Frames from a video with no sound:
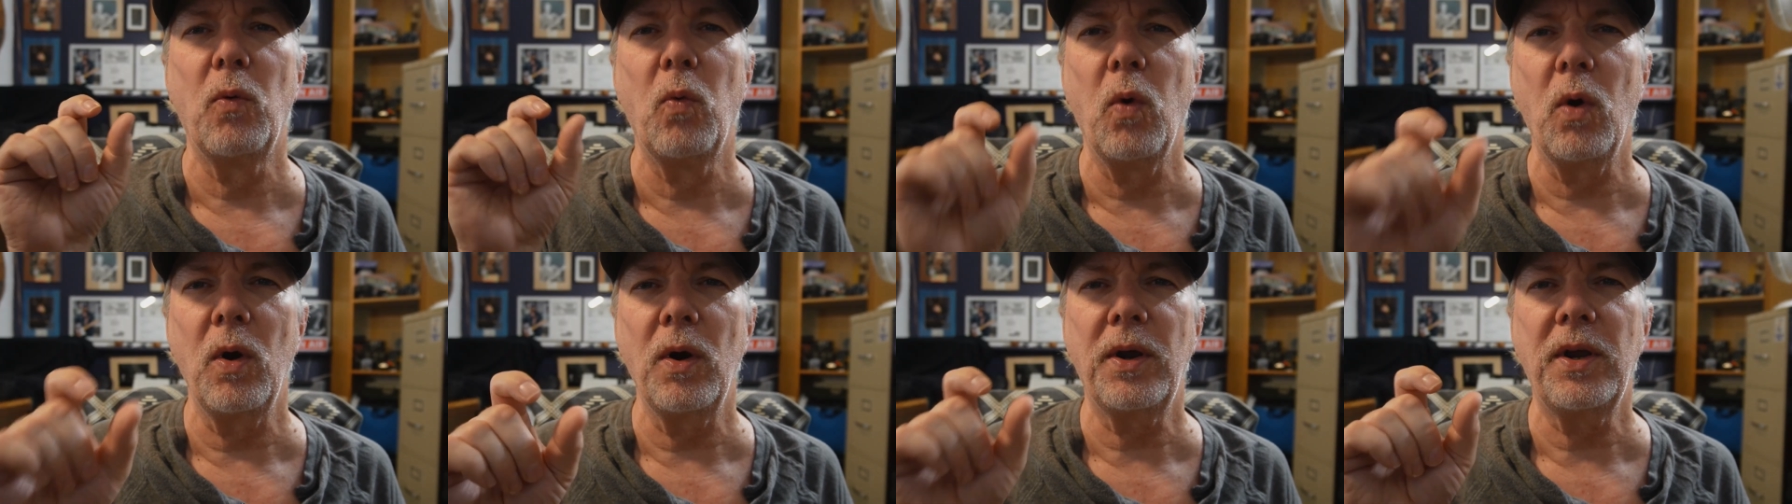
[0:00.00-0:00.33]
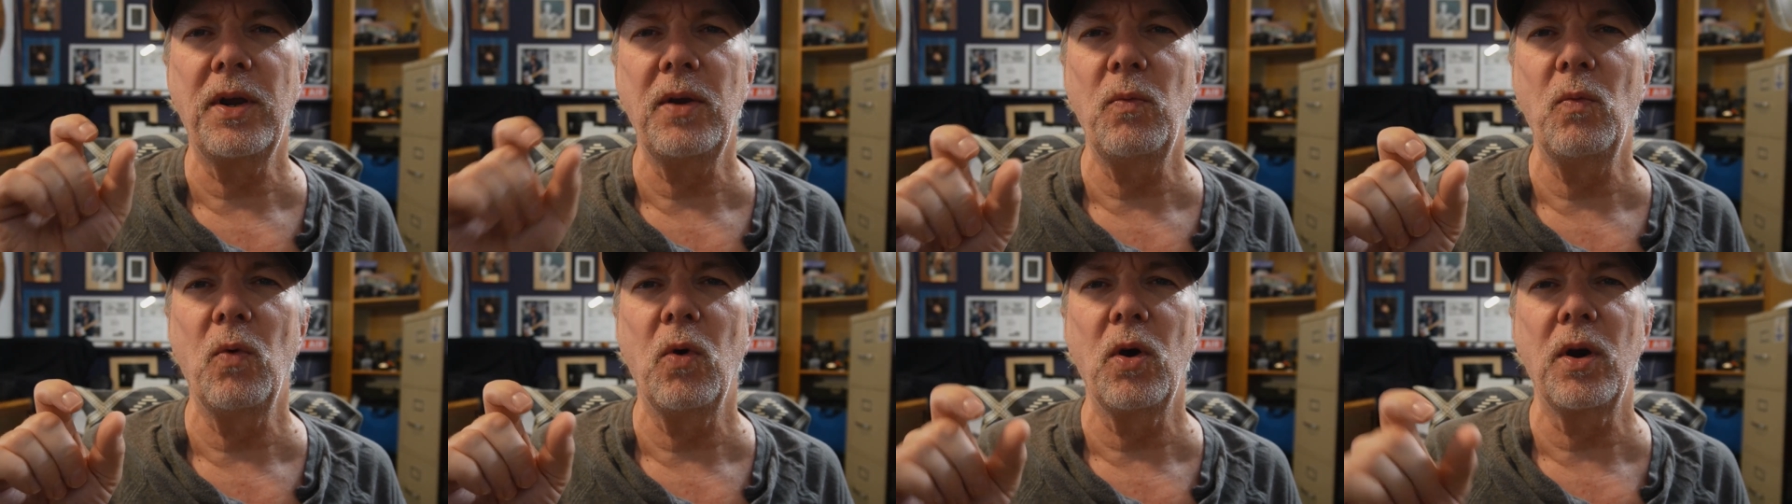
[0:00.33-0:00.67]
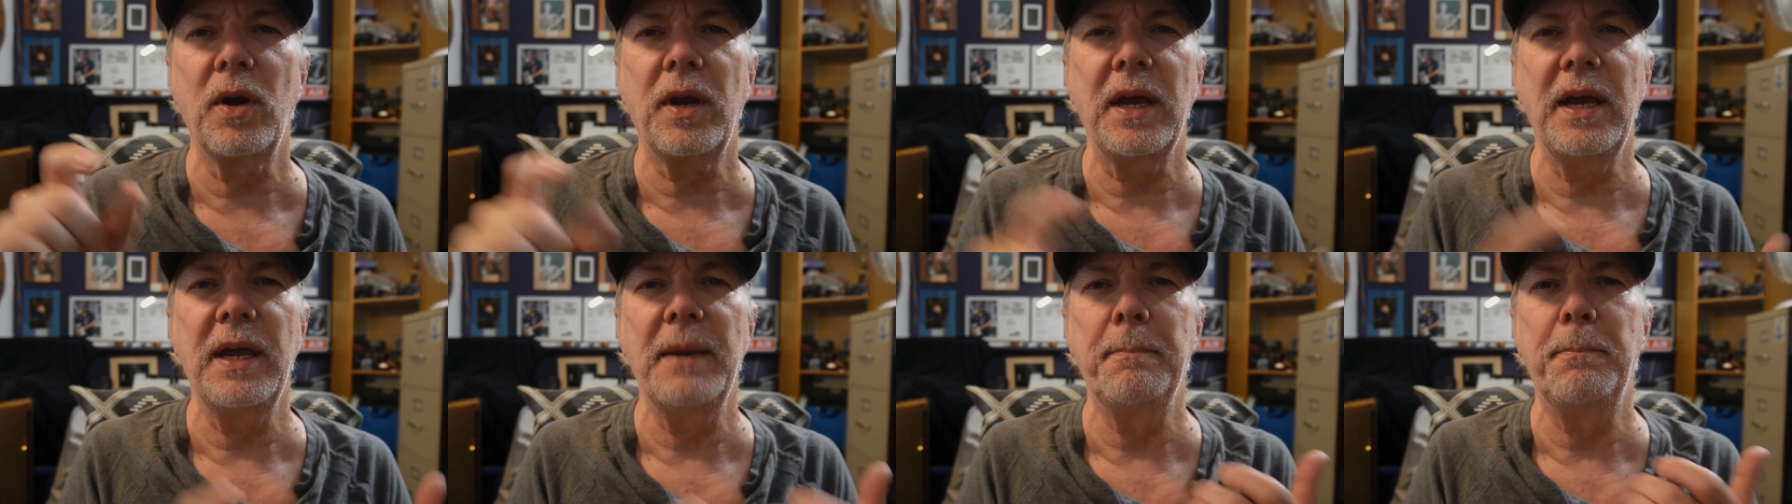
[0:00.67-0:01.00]
working
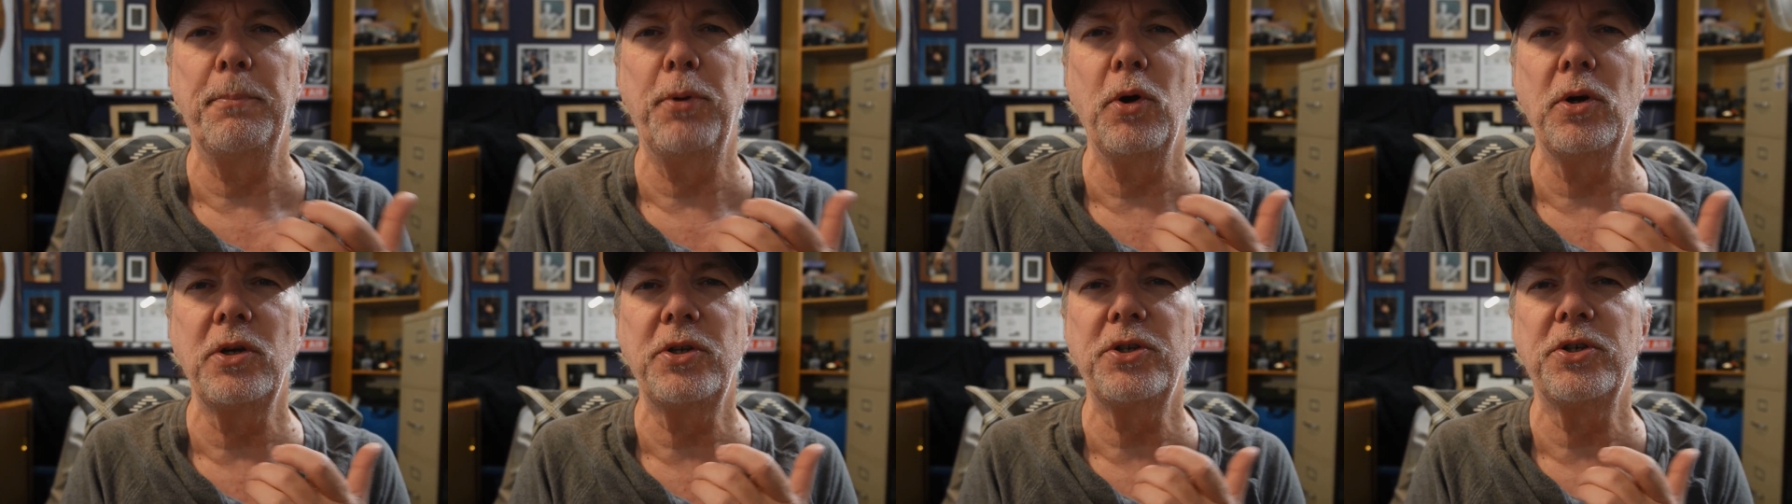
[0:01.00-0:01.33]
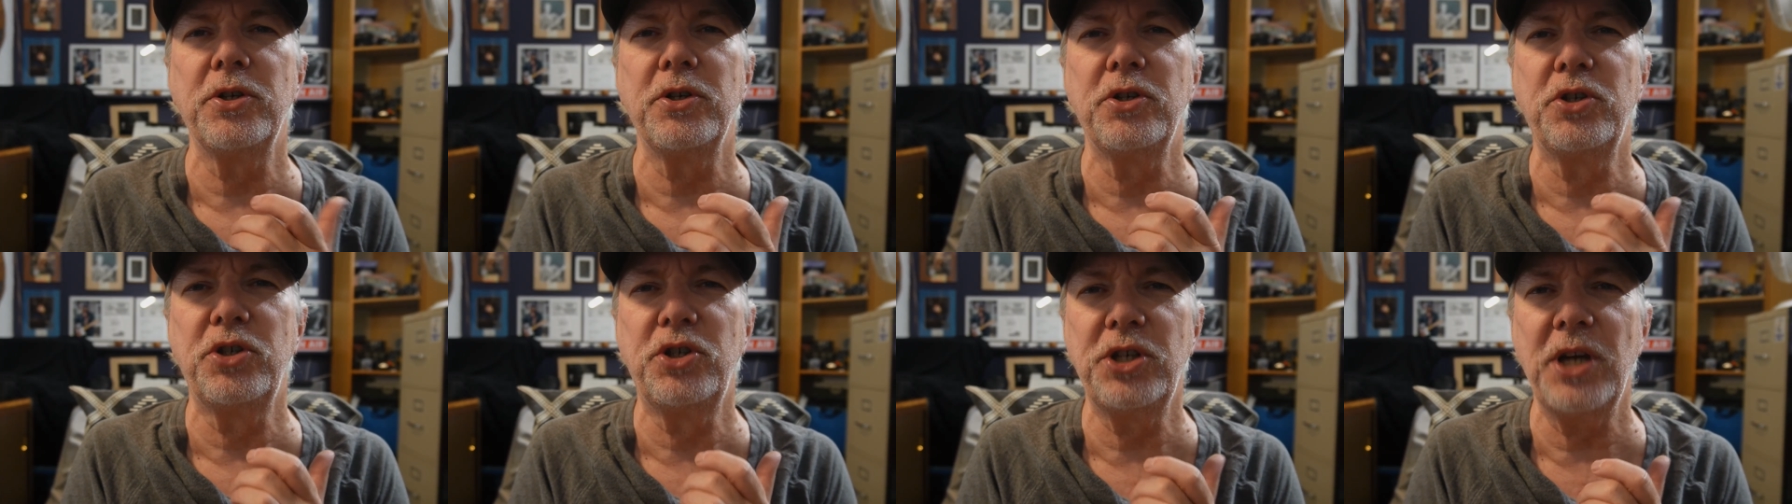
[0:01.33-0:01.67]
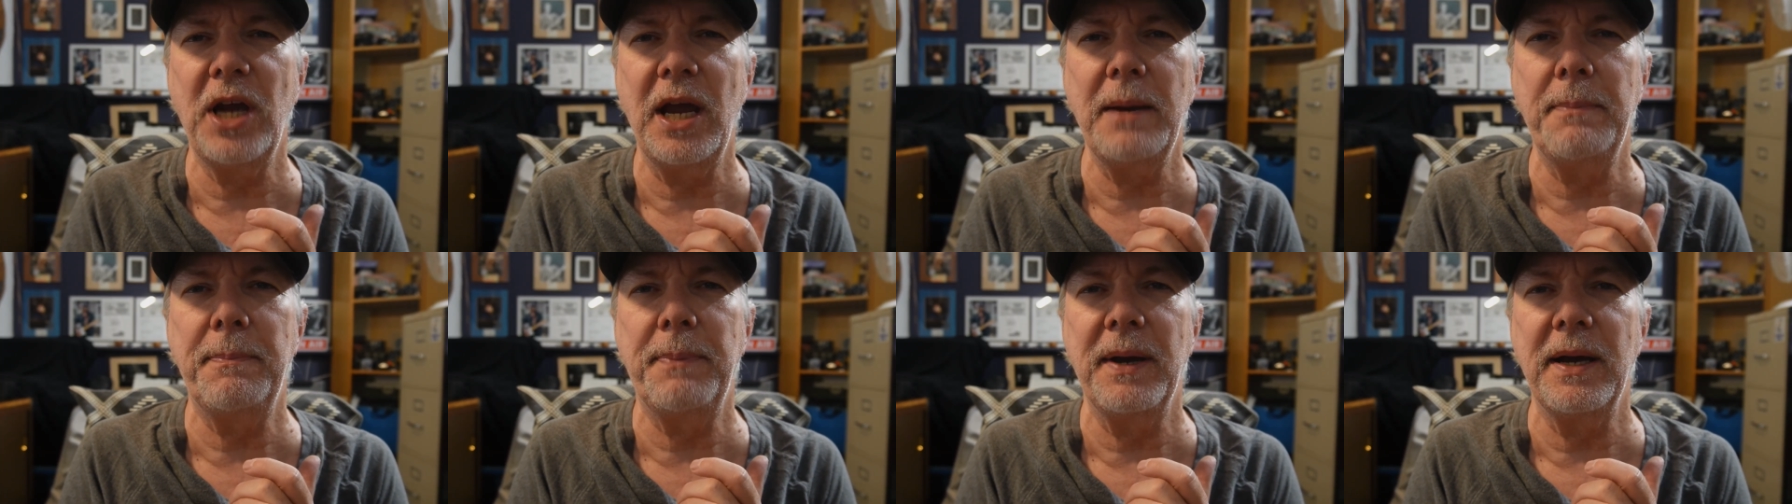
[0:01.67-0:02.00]
work and put your
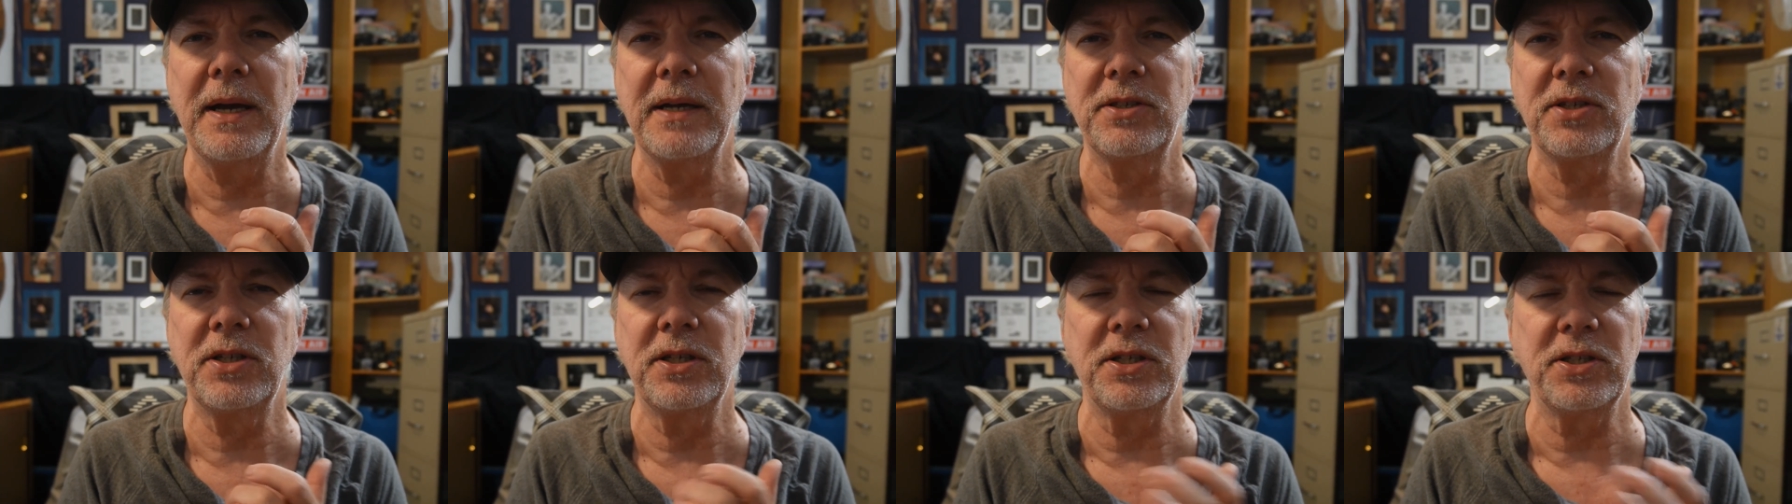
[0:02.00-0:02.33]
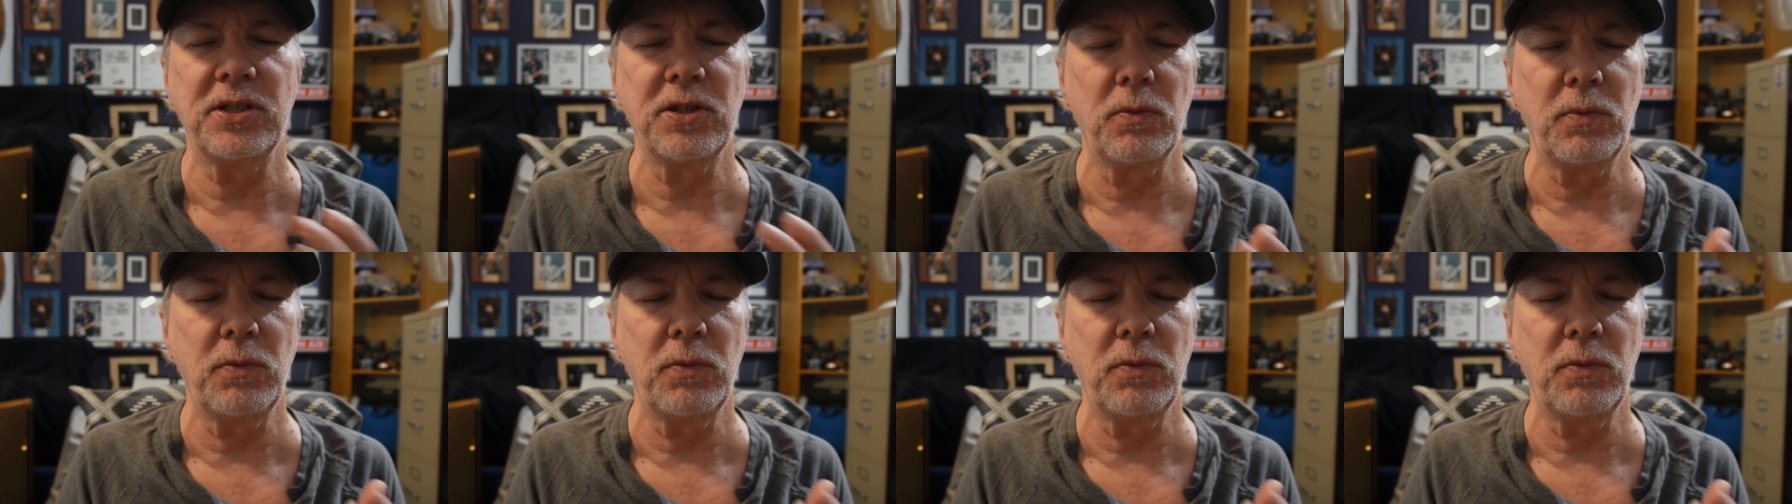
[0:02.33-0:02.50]
JPEGs in it.